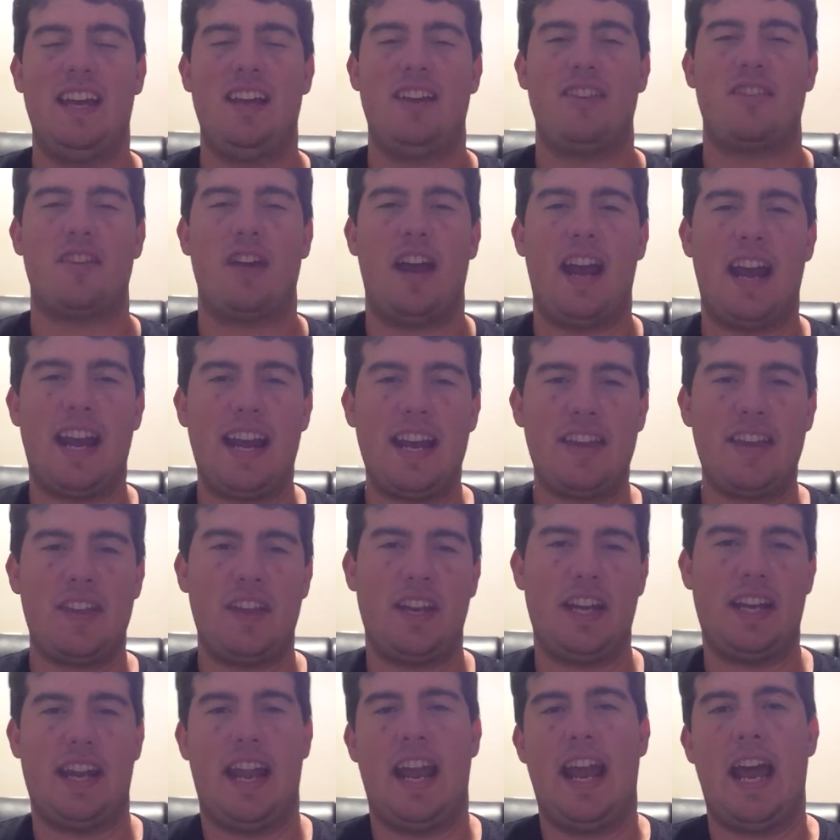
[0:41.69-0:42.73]
So anything
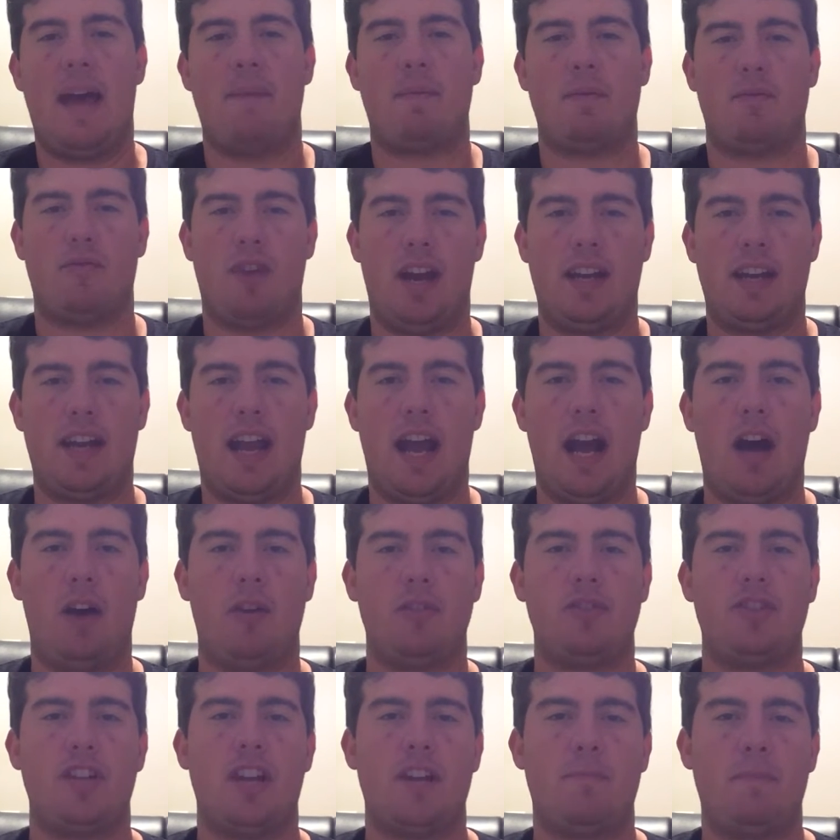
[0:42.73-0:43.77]
can happen right
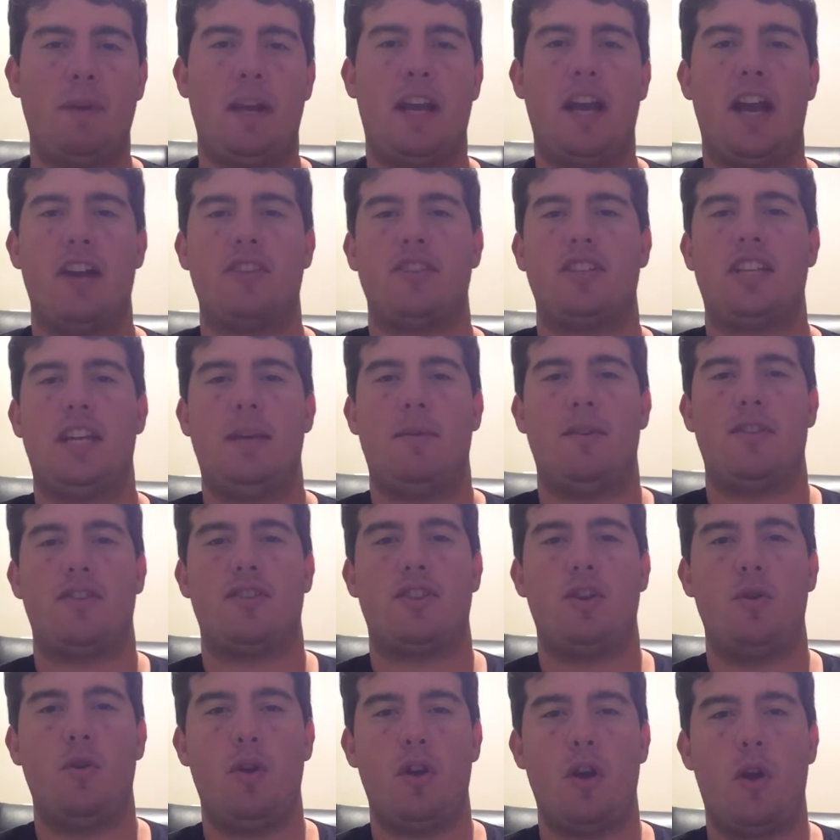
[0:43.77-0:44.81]
now. Just because your team is
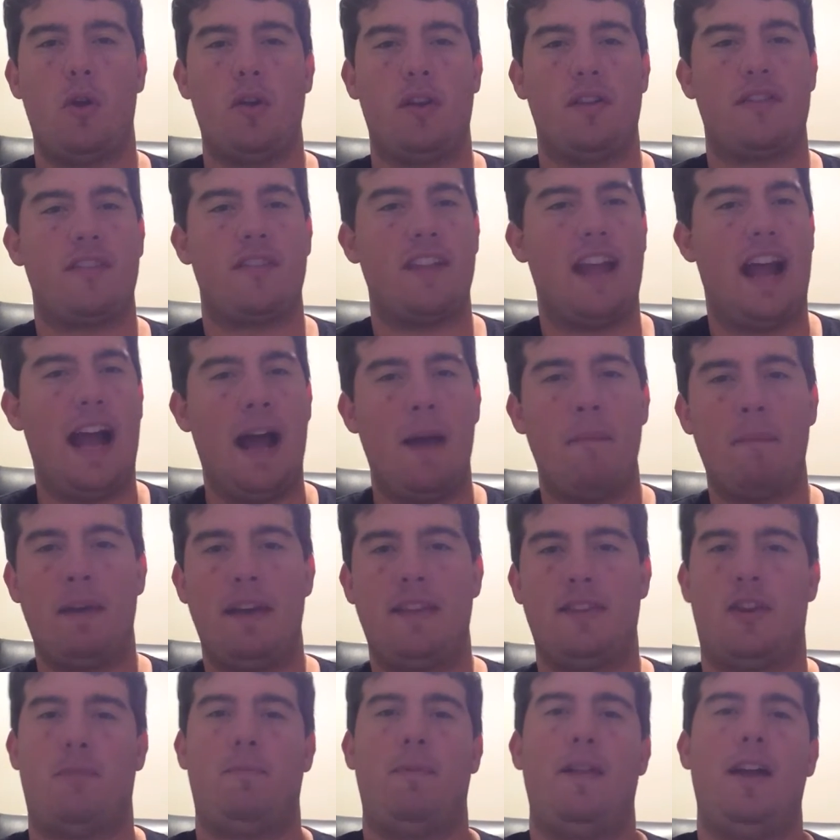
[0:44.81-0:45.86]
2-0 does not mean
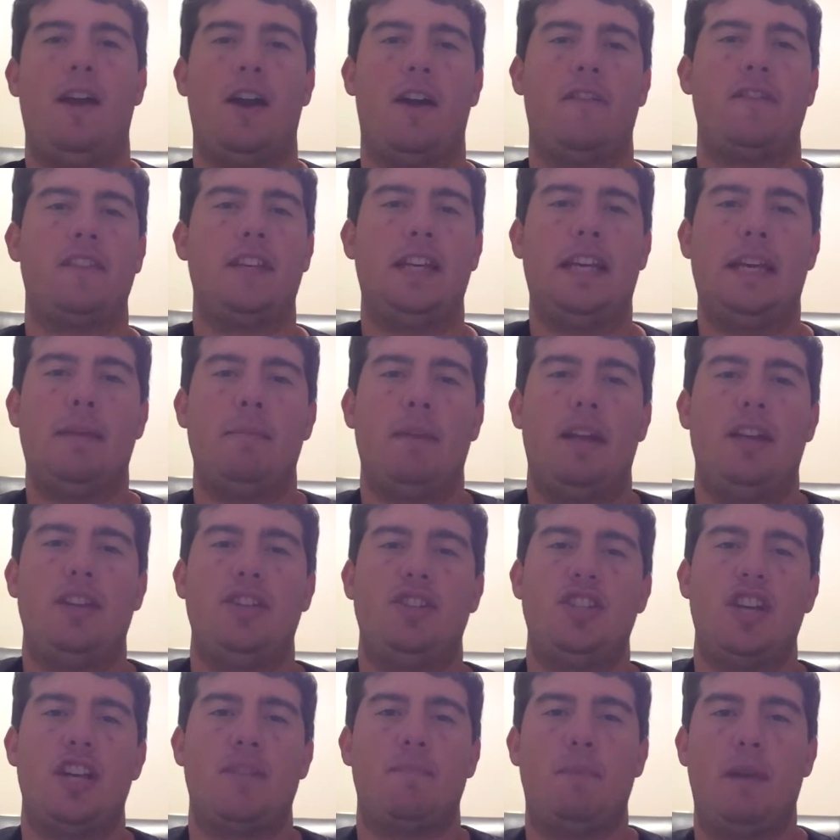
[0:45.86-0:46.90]
they're a playoff team. And
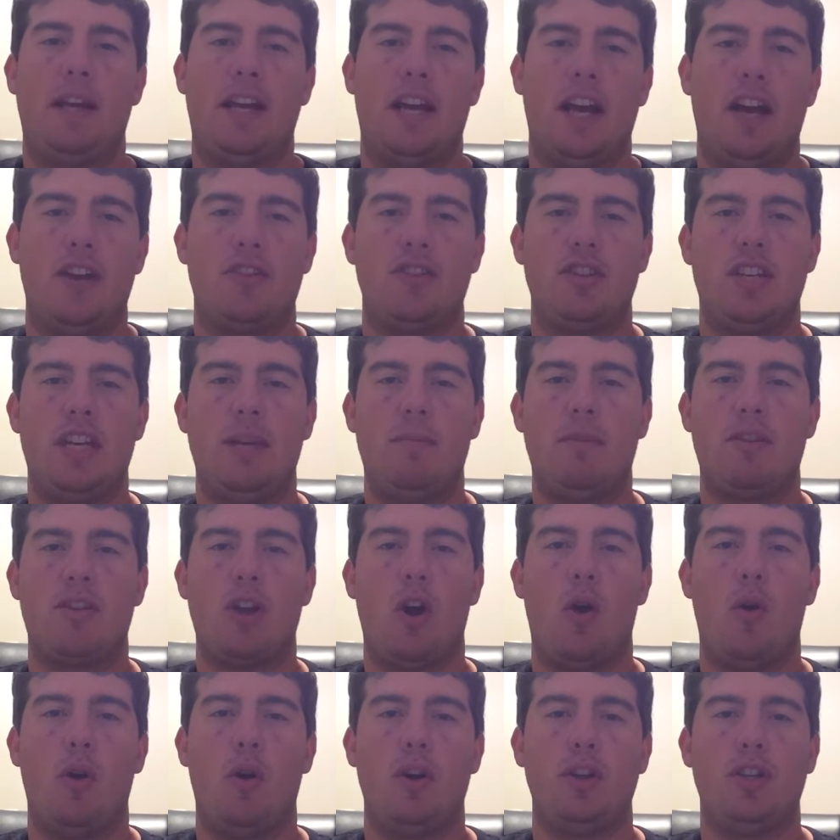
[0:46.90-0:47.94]
just because your team is
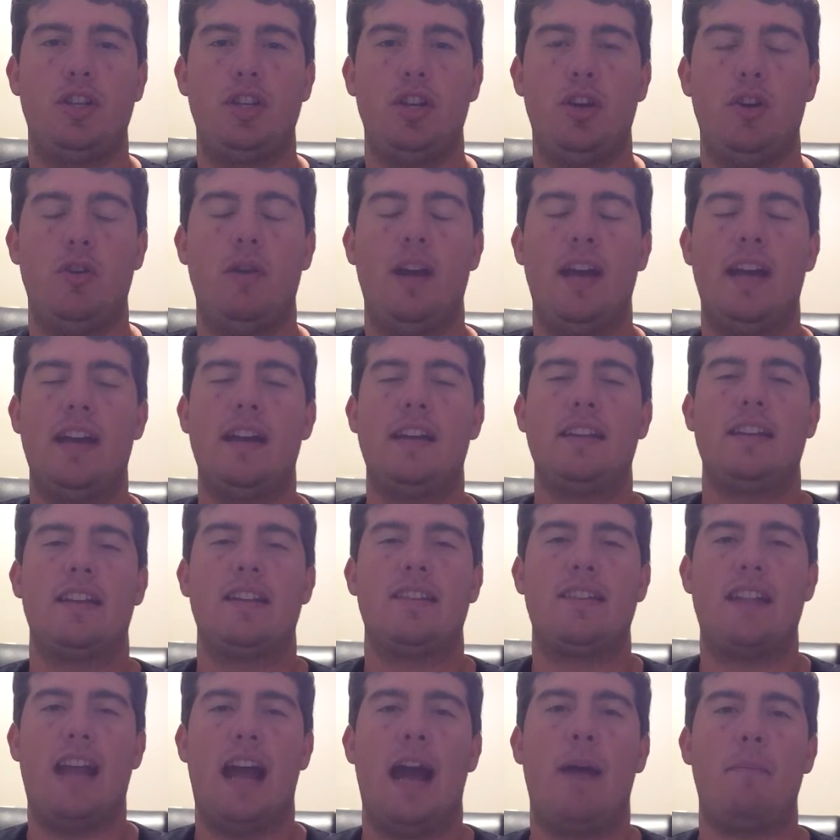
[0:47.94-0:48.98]
0-2
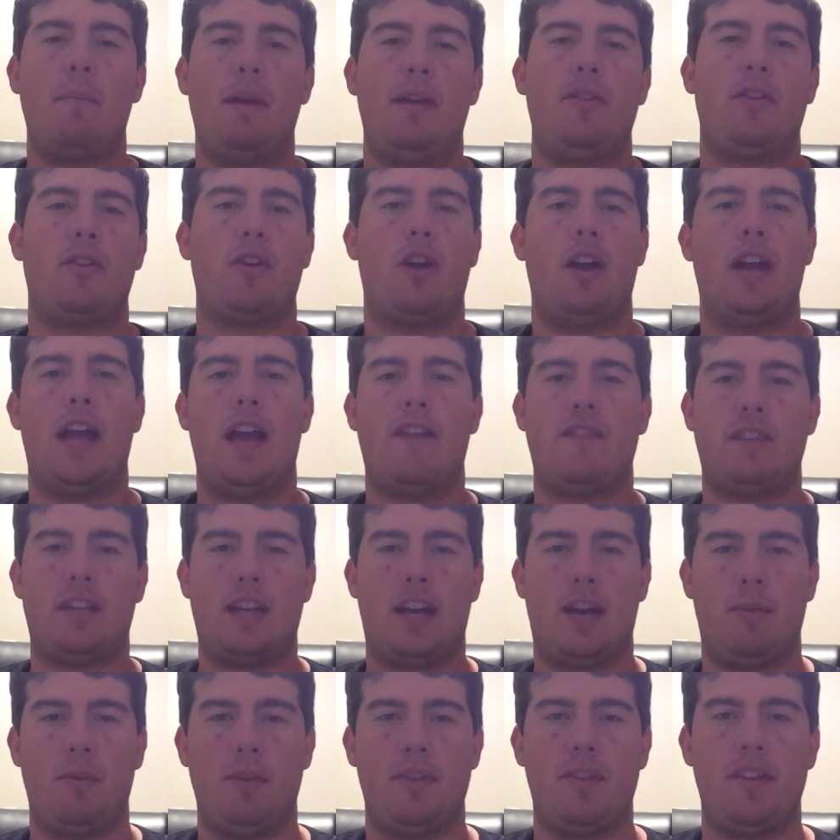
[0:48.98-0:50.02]
does not mean they're going to have a
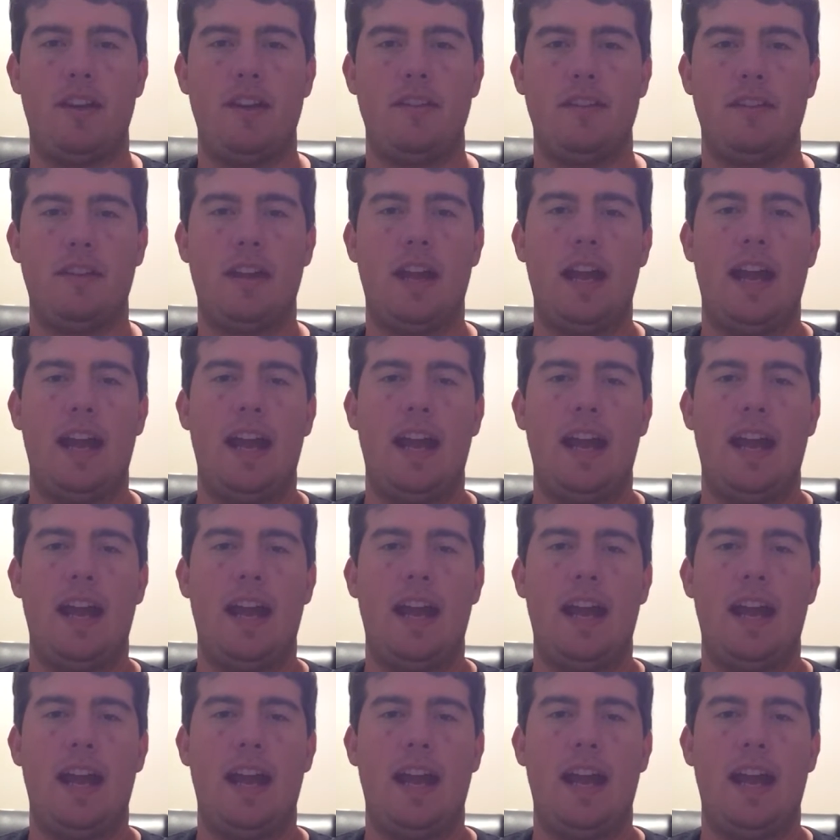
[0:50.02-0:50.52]
terrible season.